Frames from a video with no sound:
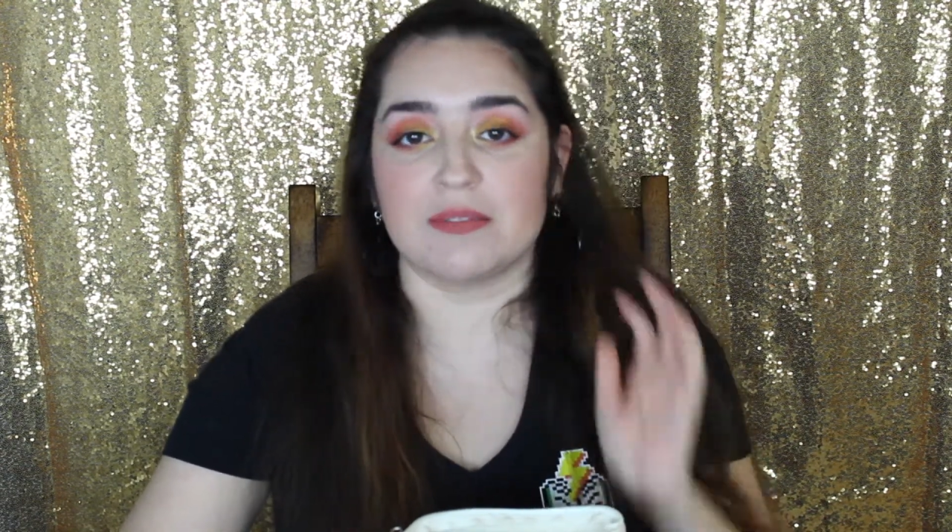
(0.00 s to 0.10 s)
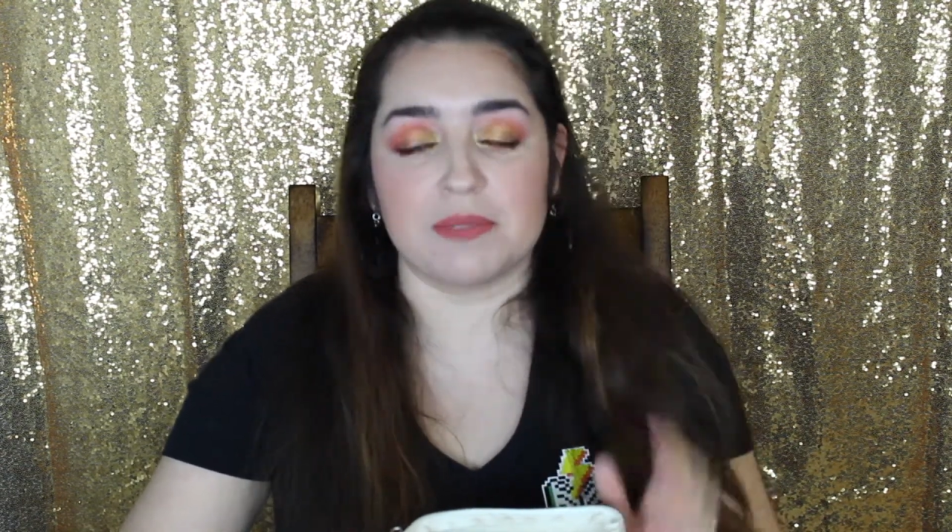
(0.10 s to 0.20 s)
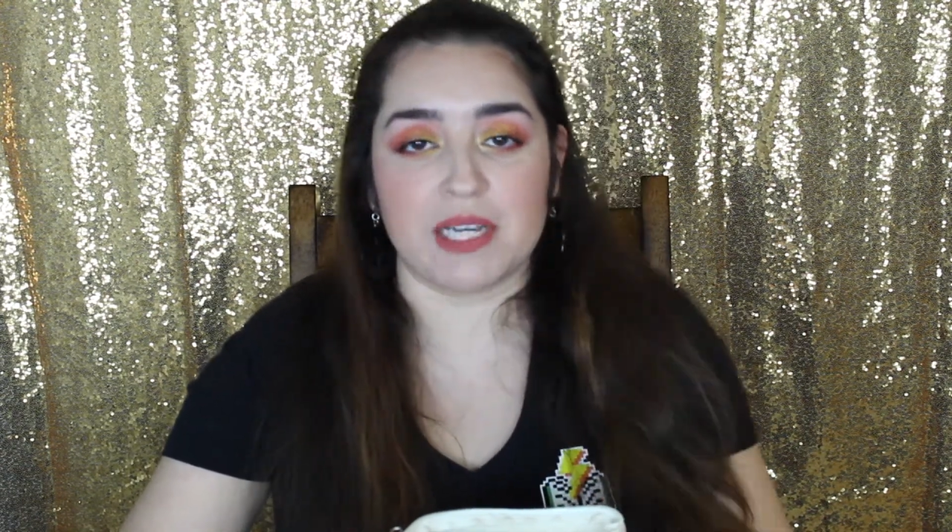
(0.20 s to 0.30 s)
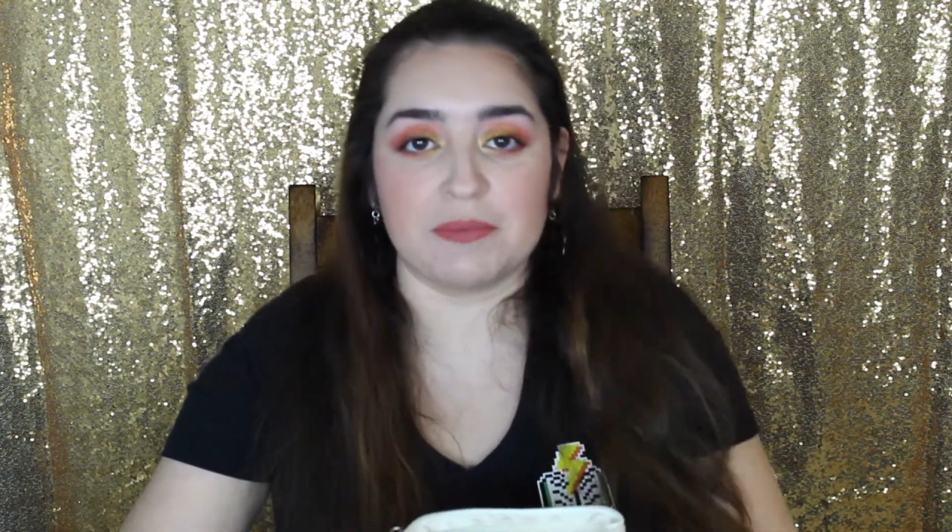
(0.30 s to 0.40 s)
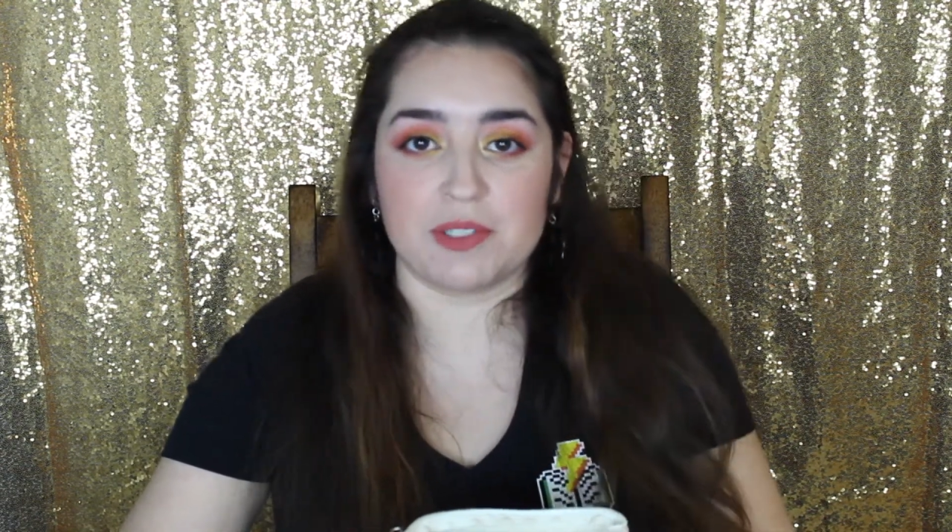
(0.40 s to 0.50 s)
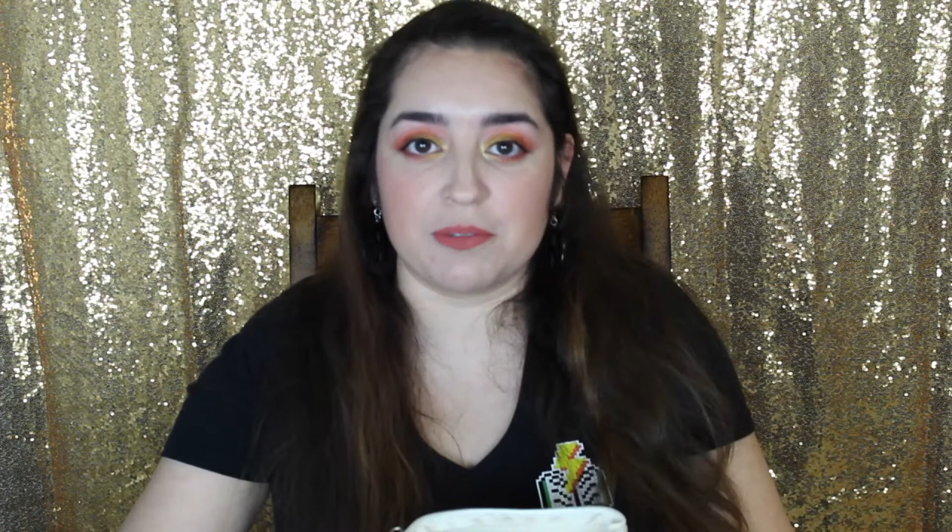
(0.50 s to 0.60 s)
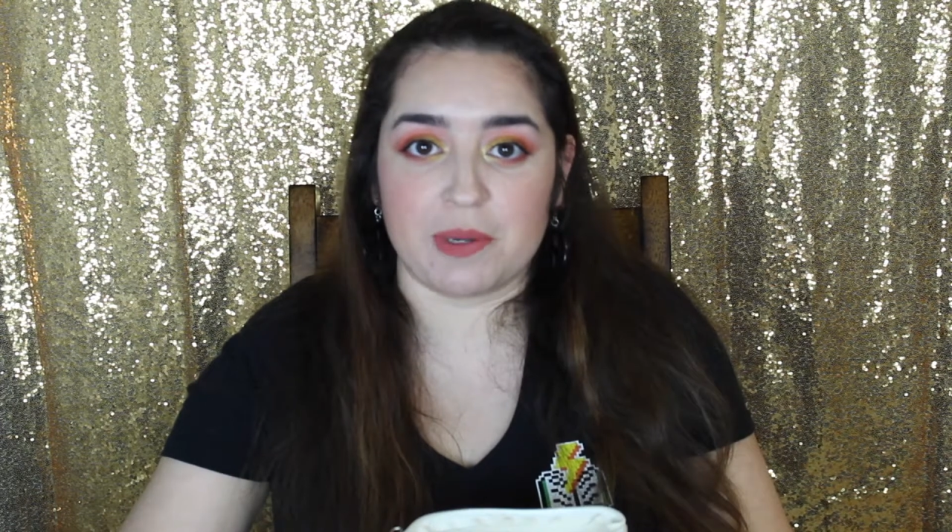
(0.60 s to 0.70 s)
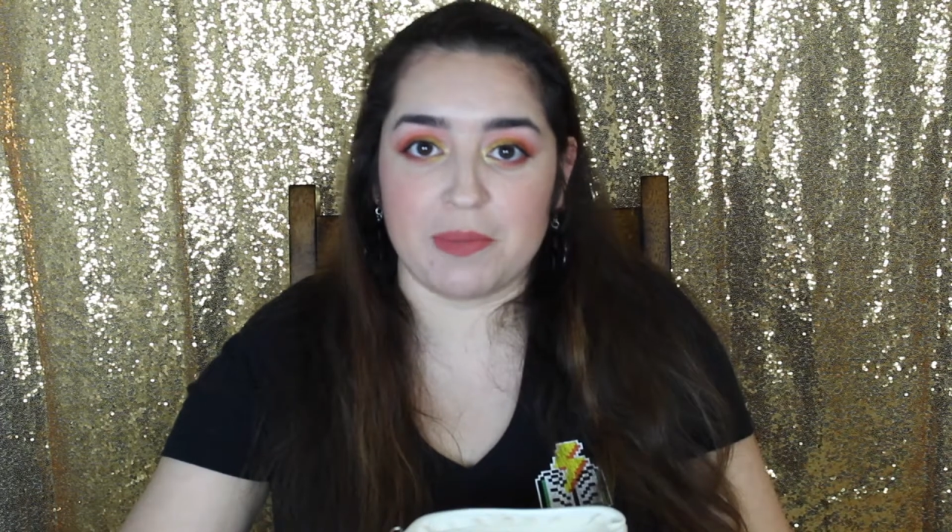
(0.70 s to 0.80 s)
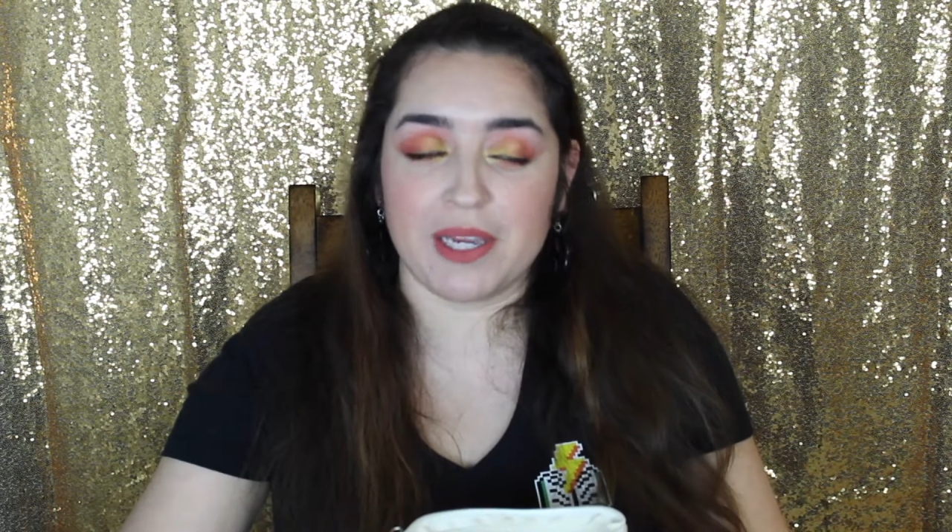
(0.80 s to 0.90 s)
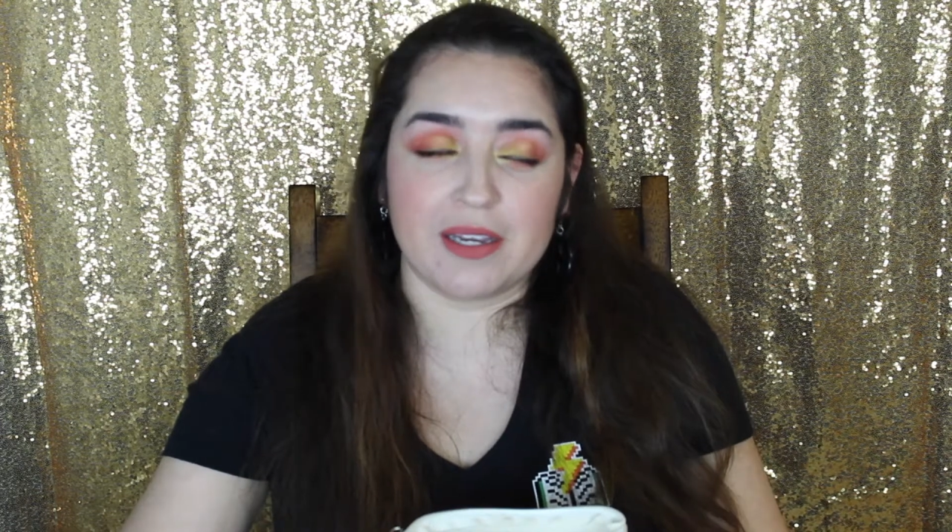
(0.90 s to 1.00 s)
some time to do
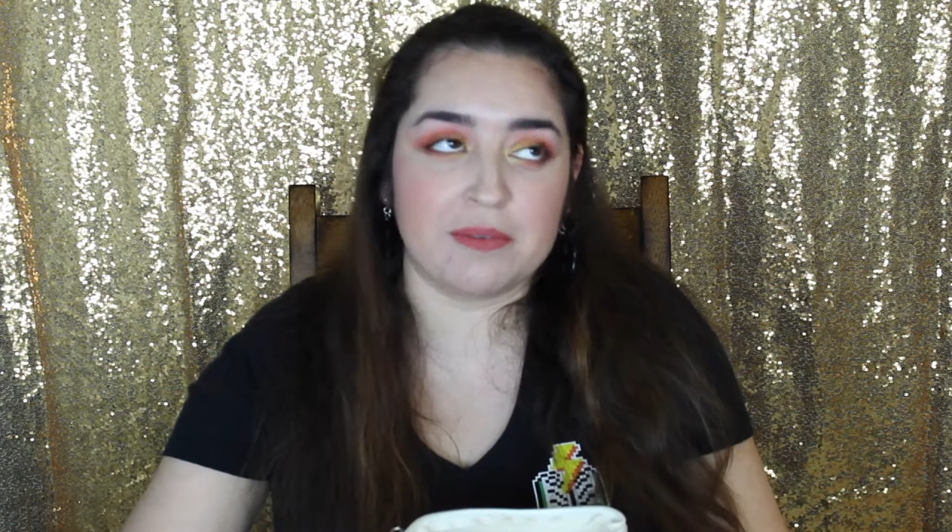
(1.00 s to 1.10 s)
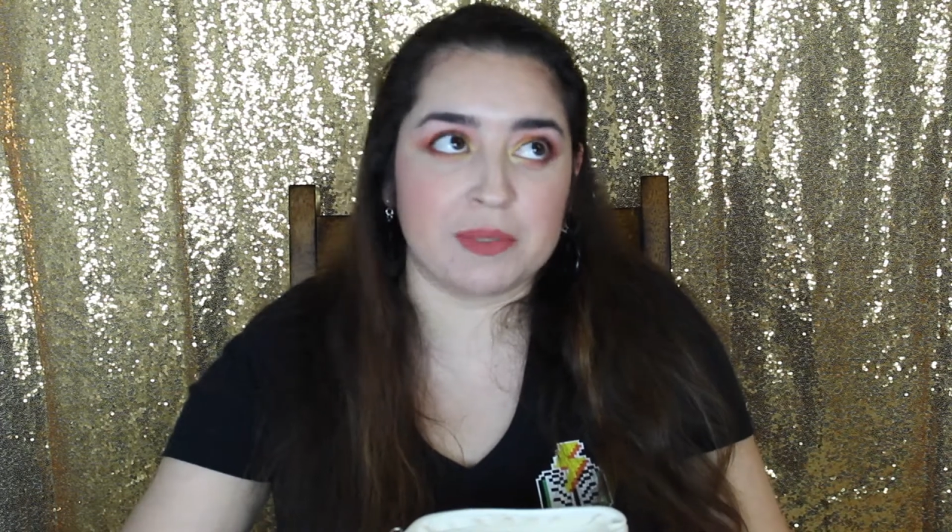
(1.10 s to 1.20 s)
my makeup.